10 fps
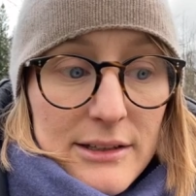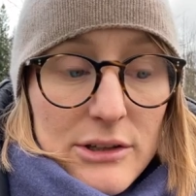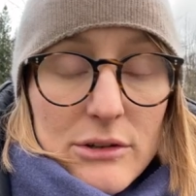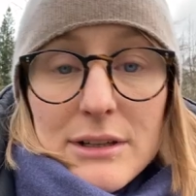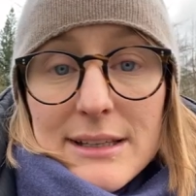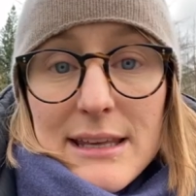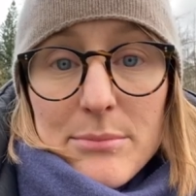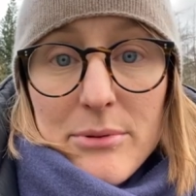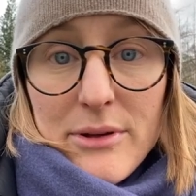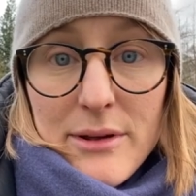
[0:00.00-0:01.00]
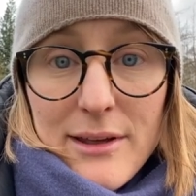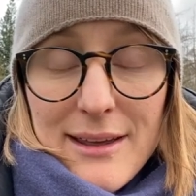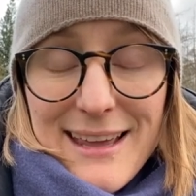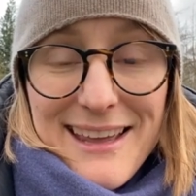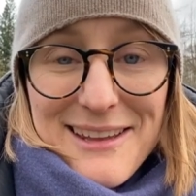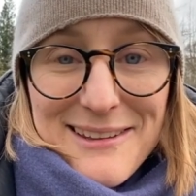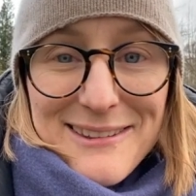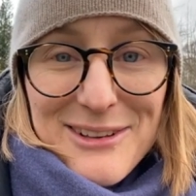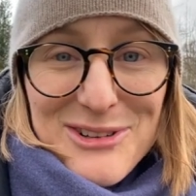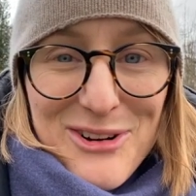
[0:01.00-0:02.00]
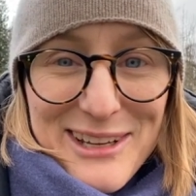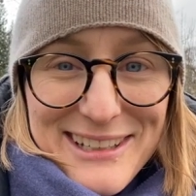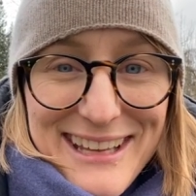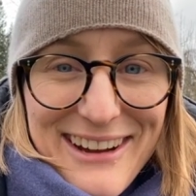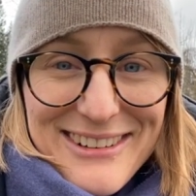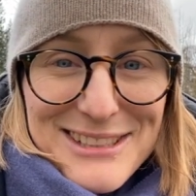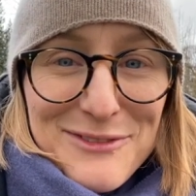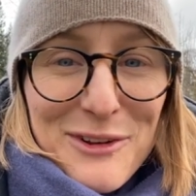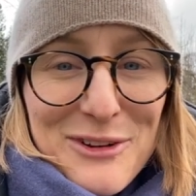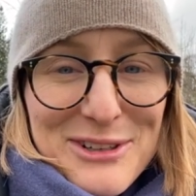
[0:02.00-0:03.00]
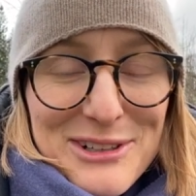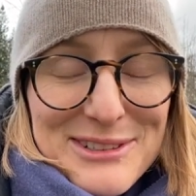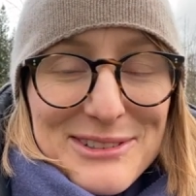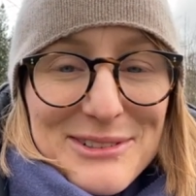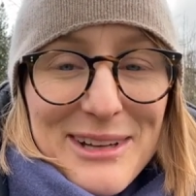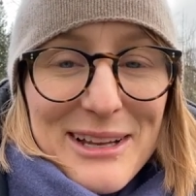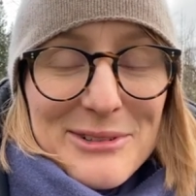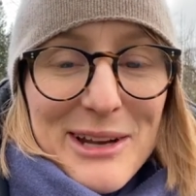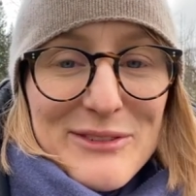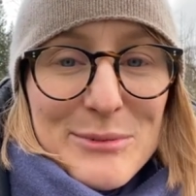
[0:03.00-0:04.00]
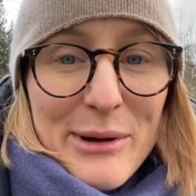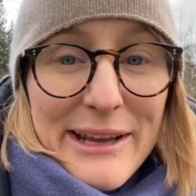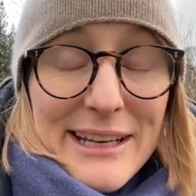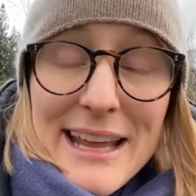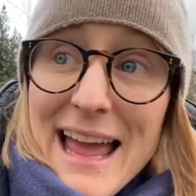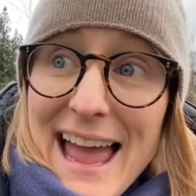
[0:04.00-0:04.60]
know, I'll keep the dog in carrots for longer, so I don't have to buy any.